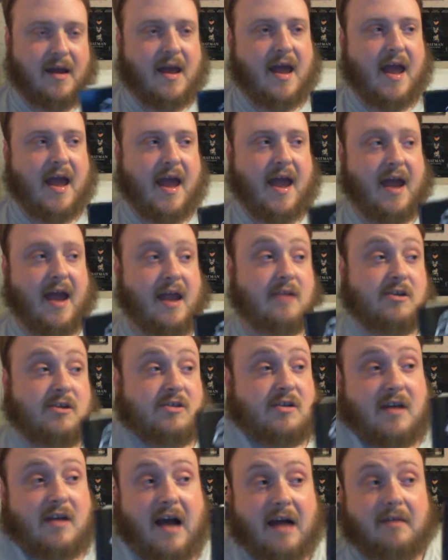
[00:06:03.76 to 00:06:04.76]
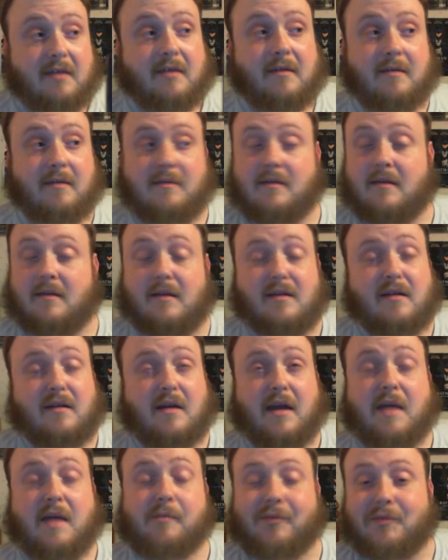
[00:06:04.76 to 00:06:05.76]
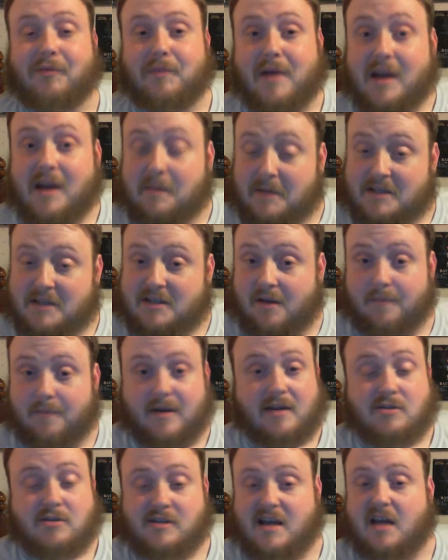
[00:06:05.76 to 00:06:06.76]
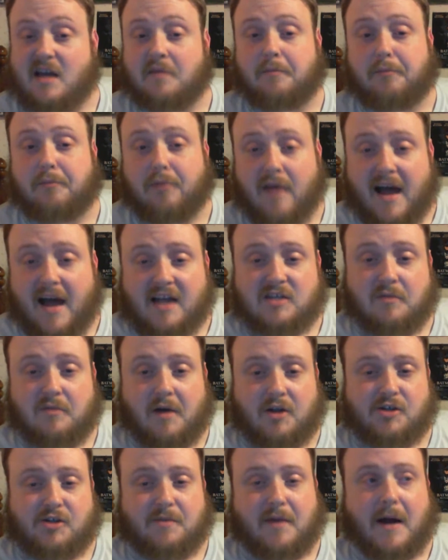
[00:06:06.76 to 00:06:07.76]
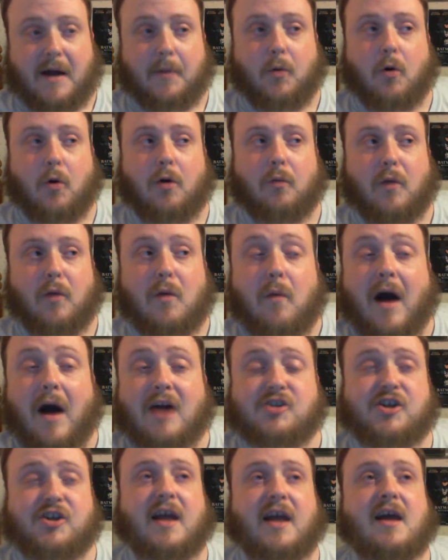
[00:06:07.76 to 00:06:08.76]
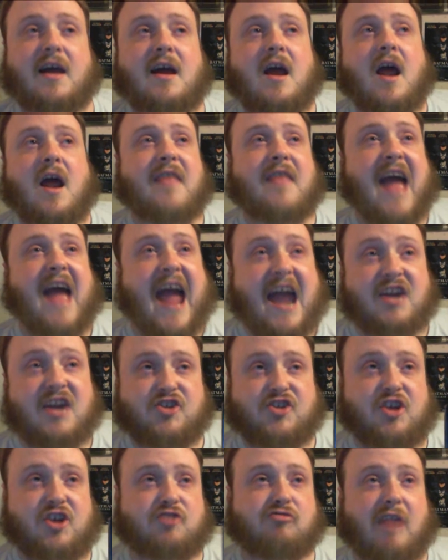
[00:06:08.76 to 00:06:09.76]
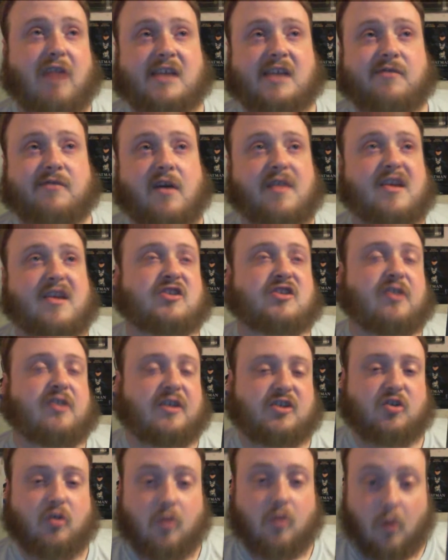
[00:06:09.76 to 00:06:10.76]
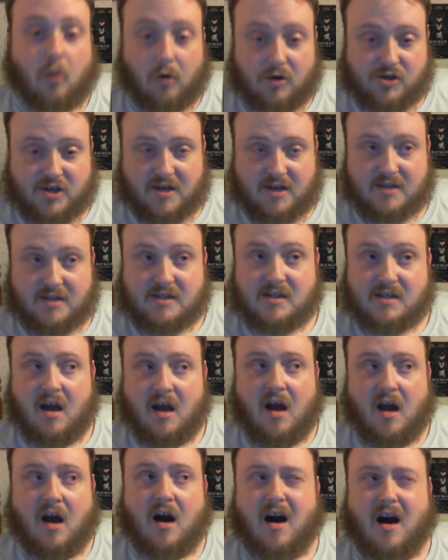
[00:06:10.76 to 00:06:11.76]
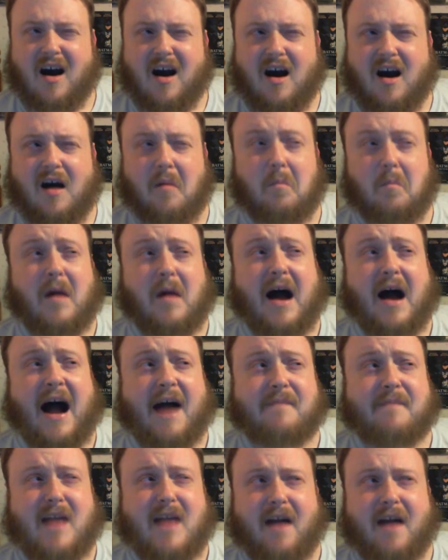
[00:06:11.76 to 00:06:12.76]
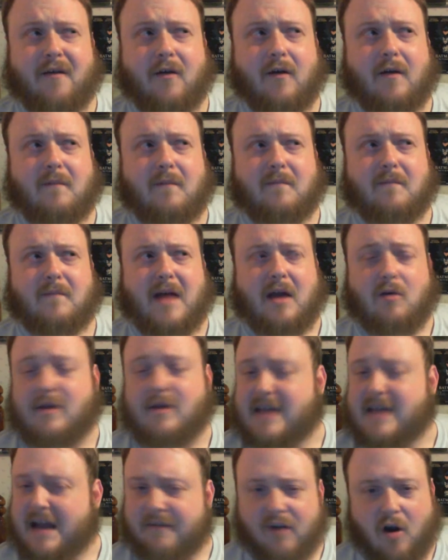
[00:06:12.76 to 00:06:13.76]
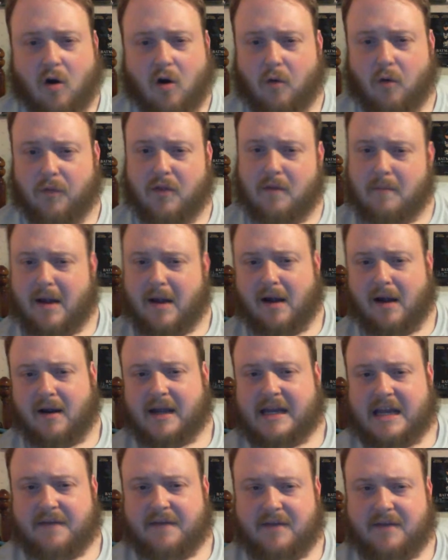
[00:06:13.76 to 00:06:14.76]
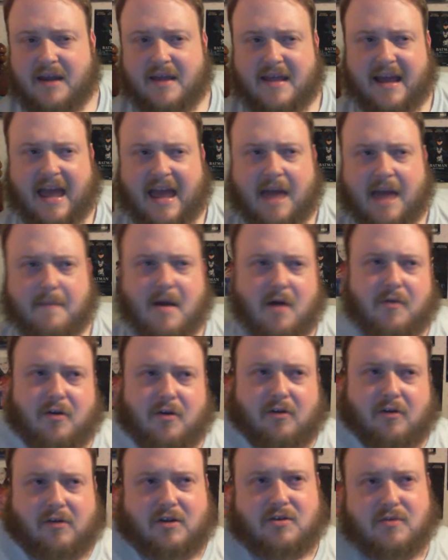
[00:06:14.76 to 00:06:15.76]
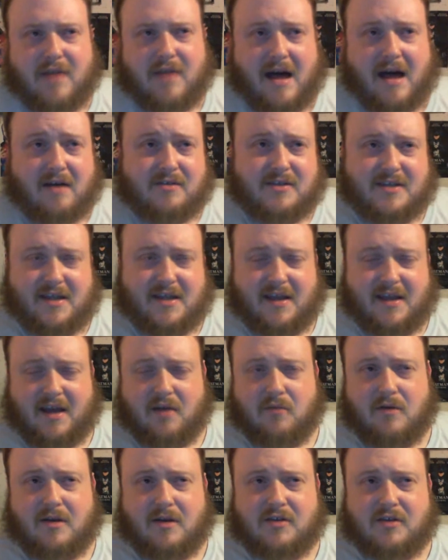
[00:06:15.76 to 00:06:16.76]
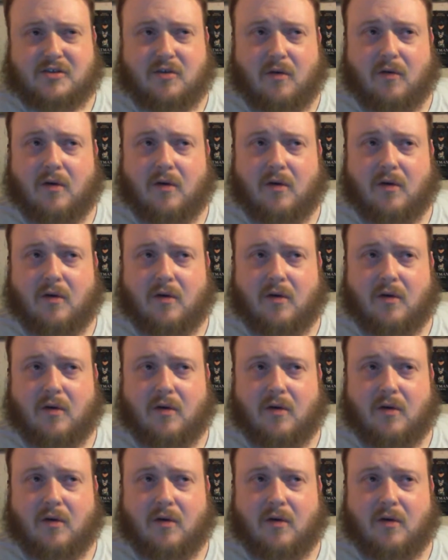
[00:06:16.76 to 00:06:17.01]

And it just, I keep repeating myself, but I just had a blast watching Popcorn, rewatching it. The HD transfer on this looks gorgeous. I never owned the American DVD that came out in the early 2000s, I think it was, so